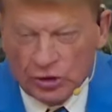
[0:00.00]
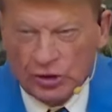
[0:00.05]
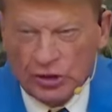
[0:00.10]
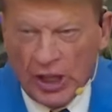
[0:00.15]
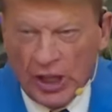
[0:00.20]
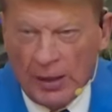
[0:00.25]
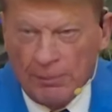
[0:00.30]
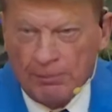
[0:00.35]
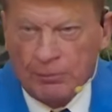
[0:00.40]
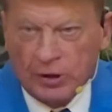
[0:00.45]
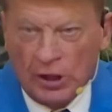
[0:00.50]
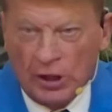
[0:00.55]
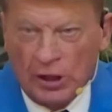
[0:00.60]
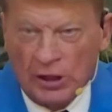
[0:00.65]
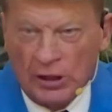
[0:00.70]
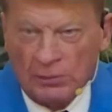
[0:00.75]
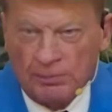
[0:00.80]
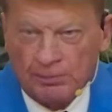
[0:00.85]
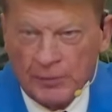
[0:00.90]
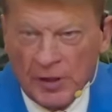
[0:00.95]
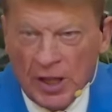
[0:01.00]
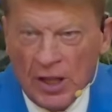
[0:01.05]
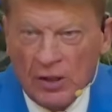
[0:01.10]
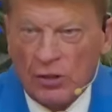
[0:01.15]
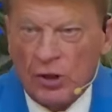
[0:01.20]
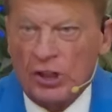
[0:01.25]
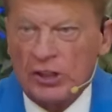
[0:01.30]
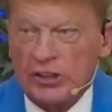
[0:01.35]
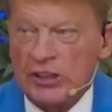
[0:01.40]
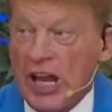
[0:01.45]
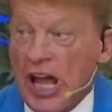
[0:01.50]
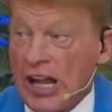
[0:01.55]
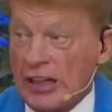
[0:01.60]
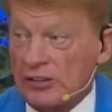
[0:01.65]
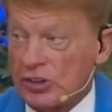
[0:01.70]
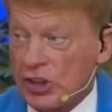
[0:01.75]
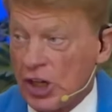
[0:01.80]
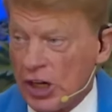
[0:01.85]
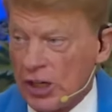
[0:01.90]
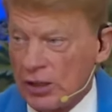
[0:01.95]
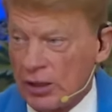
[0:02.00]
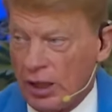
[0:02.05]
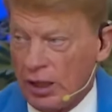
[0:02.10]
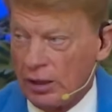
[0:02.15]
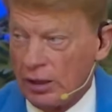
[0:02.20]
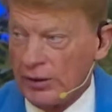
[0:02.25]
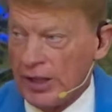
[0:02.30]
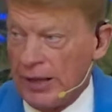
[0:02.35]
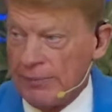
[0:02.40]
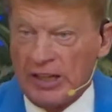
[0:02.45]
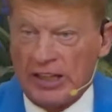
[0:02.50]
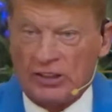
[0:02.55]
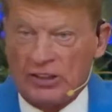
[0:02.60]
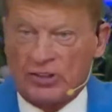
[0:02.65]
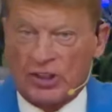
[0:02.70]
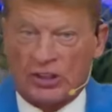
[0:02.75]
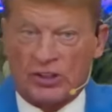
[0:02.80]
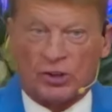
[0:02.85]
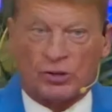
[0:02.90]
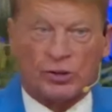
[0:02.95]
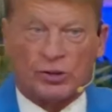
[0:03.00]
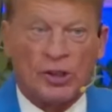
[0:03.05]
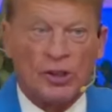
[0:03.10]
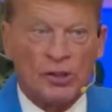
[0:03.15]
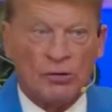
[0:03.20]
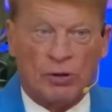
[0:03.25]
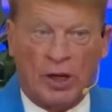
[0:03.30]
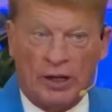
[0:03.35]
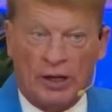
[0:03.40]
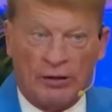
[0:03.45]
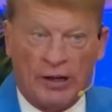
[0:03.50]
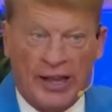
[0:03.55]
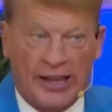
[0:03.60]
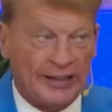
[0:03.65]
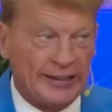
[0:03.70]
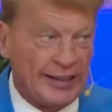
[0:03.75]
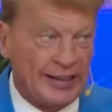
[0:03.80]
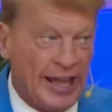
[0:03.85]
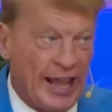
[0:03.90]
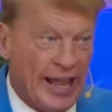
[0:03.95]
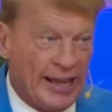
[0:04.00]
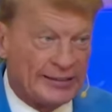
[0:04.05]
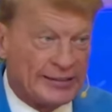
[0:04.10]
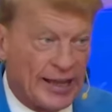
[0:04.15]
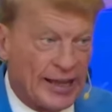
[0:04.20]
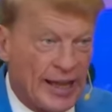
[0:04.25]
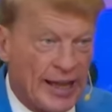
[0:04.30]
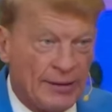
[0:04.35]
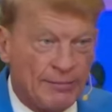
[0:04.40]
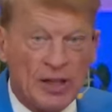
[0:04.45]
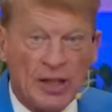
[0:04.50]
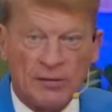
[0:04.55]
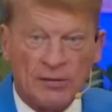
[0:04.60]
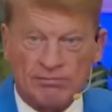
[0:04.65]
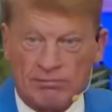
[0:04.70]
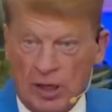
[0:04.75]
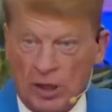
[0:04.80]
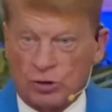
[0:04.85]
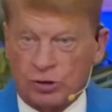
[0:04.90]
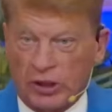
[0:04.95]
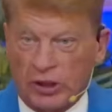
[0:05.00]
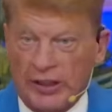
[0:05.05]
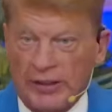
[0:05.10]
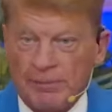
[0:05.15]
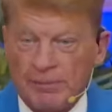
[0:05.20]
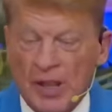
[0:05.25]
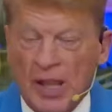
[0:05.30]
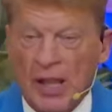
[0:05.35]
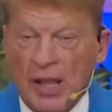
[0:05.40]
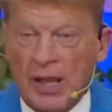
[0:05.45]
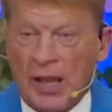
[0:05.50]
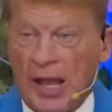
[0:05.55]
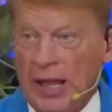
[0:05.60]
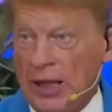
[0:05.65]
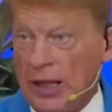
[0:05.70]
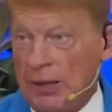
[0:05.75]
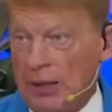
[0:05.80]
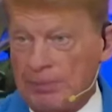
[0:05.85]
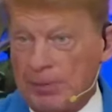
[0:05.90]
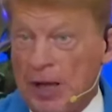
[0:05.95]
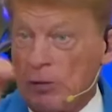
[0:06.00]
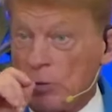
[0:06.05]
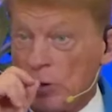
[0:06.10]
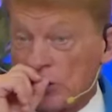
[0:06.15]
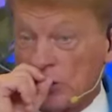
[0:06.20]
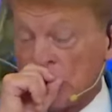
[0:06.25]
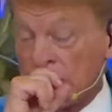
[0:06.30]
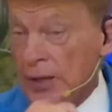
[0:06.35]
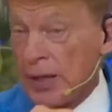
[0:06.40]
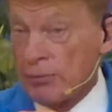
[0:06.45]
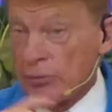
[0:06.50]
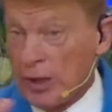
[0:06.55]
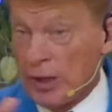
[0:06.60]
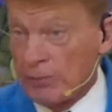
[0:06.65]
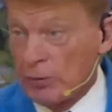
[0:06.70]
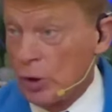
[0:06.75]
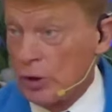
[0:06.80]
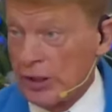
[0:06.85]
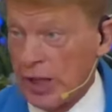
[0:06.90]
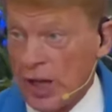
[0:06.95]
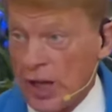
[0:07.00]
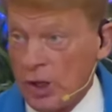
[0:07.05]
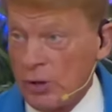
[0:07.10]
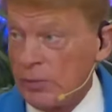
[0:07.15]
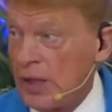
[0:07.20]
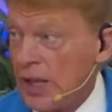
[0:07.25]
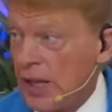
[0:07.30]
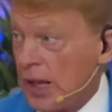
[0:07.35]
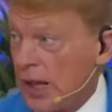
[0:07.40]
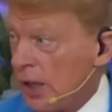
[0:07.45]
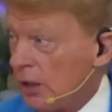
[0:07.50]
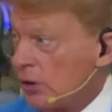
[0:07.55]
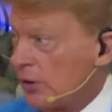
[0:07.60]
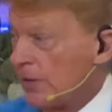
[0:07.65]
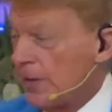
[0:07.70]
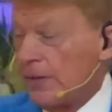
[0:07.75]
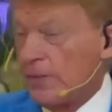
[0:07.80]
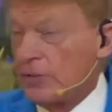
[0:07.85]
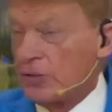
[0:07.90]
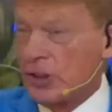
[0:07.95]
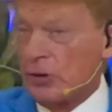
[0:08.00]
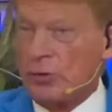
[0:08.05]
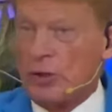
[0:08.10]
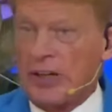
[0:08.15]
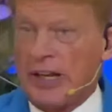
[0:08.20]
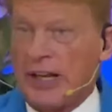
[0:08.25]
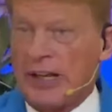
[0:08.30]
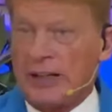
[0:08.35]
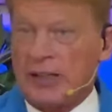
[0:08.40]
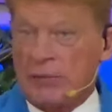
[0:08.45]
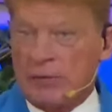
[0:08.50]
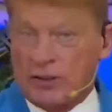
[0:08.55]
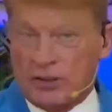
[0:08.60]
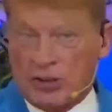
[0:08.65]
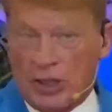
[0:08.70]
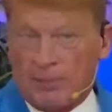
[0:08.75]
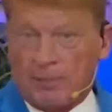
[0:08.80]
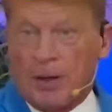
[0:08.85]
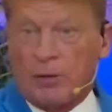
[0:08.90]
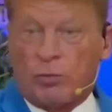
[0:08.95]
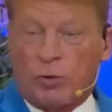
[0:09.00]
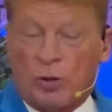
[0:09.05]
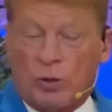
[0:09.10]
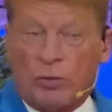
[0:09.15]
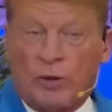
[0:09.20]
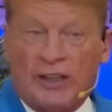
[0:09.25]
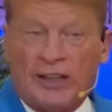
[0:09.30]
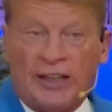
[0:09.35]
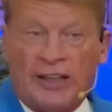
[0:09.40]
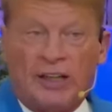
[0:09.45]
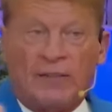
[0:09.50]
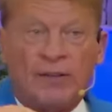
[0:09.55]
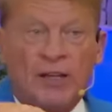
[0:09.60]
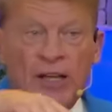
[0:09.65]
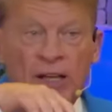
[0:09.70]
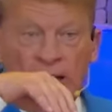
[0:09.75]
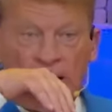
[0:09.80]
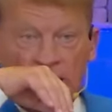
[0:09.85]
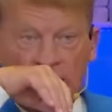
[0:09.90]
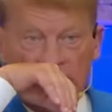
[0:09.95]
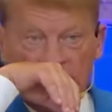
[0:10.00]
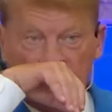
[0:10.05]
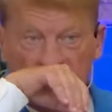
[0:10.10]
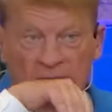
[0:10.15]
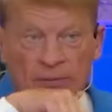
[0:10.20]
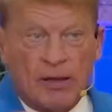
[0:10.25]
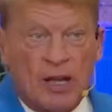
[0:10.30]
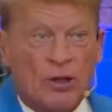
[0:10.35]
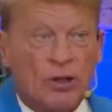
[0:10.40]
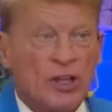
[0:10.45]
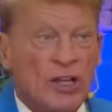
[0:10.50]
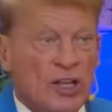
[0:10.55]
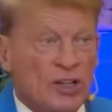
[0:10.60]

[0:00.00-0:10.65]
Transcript: subtle. They're nocturnal. That means they just run around at nighttime mostly. I found one sometimes when I'm going home. I don't know if I've ever seen one down here, but it's up where we live. And Nebo,